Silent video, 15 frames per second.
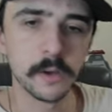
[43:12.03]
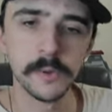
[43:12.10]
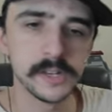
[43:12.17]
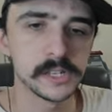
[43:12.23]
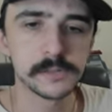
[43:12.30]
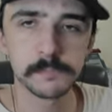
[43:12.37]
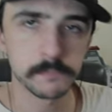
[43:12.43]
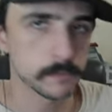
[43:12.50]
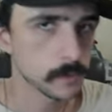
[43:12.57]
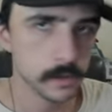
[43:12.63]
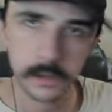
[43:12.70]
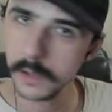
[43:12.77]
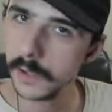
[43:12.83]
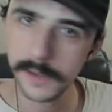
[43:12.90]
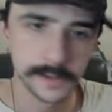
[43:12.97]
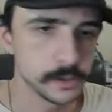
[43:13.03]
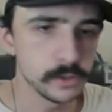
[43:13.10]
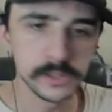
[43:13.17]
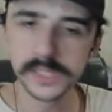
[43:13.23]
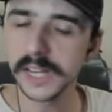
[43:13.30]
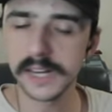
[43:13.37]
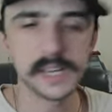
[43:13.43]
we just do
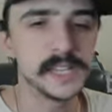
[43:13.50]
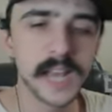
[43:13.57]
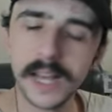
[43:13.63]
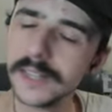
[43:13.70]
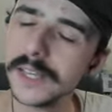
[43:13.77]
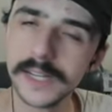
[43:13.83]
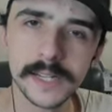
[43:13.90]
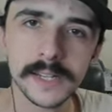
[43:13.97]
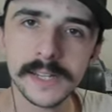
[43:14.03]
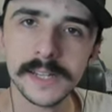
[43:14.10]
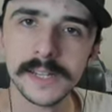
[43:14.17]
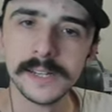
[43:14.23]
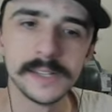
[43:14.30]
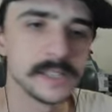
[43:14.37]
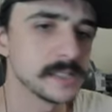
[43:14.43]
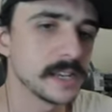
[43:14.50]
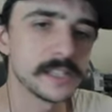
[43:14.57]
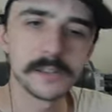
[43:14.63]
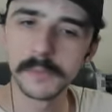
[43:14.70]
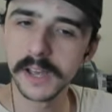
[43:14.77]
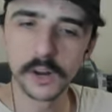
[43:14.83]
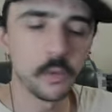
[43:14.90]
this like Nutella? There's like
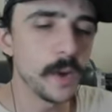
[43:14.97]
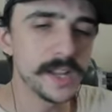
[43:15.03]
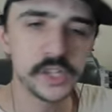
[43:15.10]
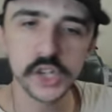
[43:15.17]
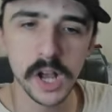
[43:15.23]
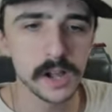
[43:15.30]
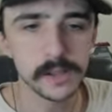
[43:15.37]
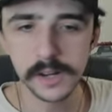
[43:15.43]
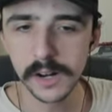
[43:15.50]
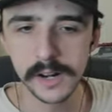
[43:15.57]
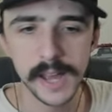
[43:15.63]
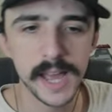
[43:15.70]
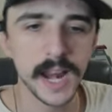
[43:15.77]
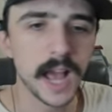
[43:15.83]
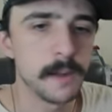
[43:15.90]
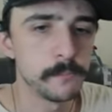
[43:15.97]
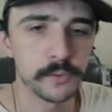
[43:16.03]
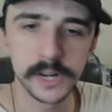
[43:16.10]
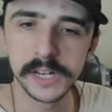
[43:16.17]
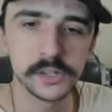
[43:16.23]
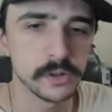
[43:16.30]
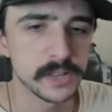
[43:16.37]
some kind of white chocolate on that. I'm
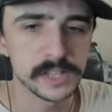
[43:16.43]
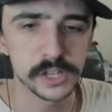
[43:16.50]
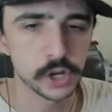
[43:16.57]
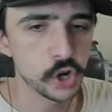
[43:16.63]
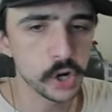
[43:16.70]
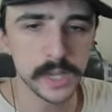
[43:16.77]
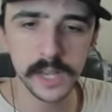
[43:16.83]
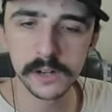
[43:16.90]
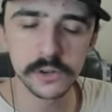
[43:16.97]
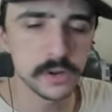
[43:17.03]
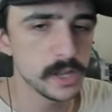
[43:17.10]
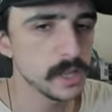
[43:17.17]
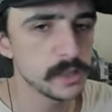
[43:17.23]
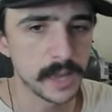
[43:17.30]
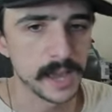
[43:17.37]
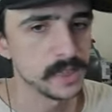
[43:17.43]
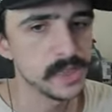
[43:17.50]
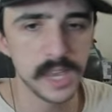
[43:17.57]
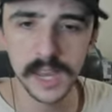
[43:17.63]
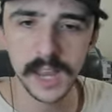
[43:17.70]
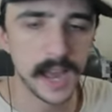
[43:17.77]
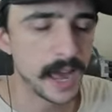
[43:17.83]
pretty sure that's a cookie underneath. I
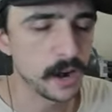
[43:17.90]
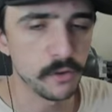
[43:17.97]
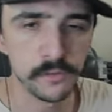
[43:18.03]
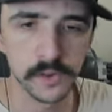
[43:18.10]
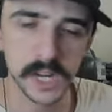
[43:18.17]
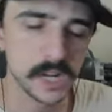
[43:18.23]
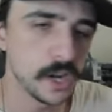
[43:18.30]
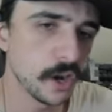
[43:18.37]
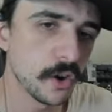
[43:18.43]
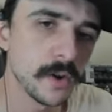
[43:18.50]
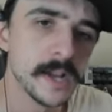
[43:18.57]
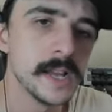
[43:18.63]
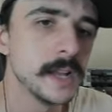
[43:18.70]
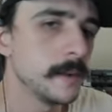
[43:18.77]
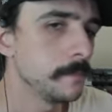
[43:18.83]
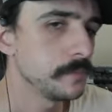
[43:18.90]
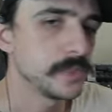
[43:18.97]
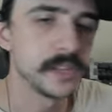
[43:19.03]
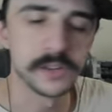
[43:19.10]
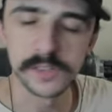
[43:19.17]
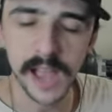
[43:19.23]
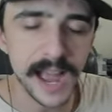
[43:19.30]
think I don't fucking know.
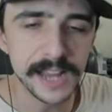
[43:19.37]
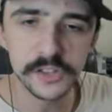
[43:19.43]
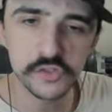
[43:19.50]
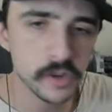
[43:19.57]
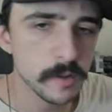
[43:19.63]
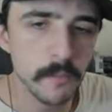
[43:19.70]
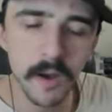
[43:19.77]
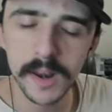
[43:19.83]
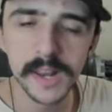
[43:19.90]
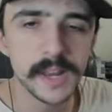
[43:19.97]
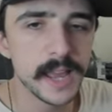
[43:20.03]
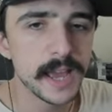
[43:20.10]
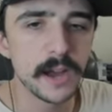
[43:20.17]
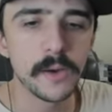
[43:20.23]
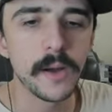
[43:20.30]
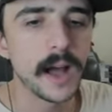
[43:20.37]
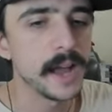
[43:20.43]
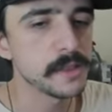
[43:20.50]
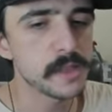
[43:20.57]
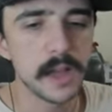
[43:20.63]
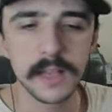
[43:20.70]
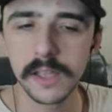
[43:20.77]
There's ice cream on it now.
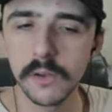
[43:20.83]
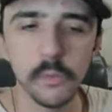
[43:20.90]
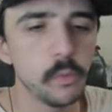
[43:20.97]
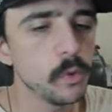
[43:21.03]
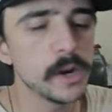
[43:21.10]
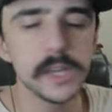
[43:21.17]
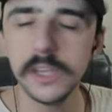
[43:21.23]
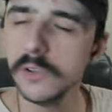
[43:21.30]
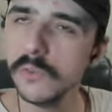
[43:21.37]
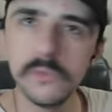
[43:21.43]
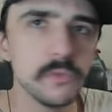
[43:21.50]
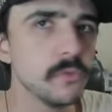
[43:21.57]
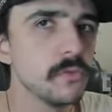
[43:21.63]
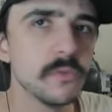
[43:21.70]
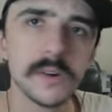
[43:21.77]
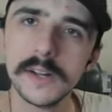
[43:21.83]
I, I what do you?